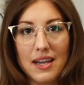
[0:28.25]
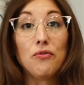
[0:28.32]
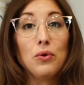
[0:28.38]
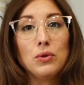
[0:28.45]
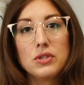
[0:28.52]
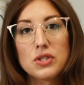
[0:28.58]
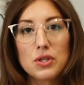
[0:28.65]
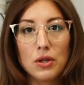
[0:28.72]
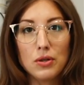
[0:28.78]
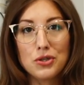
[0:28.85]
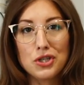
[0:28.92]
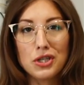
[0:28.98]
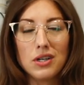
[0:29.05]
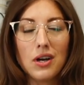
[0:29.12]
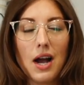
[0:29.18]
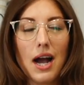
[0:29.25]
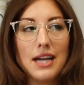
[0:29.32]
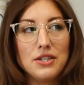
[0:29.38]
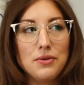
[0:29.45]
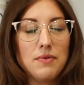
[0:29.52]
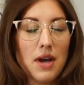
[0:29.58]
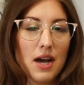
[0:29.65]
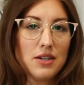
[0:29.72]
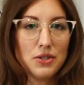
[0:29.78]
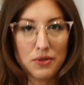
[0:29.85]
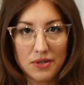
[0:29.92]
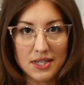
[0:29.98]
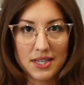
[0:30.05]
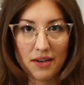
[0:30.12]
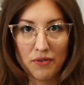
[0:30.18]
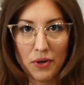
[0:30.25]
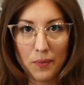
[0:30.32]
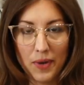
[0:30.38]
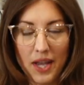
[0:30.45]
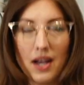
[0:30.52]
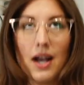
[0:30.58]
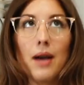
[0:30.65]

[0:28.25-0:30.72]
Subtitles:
Full disclosure, I do not do this every week.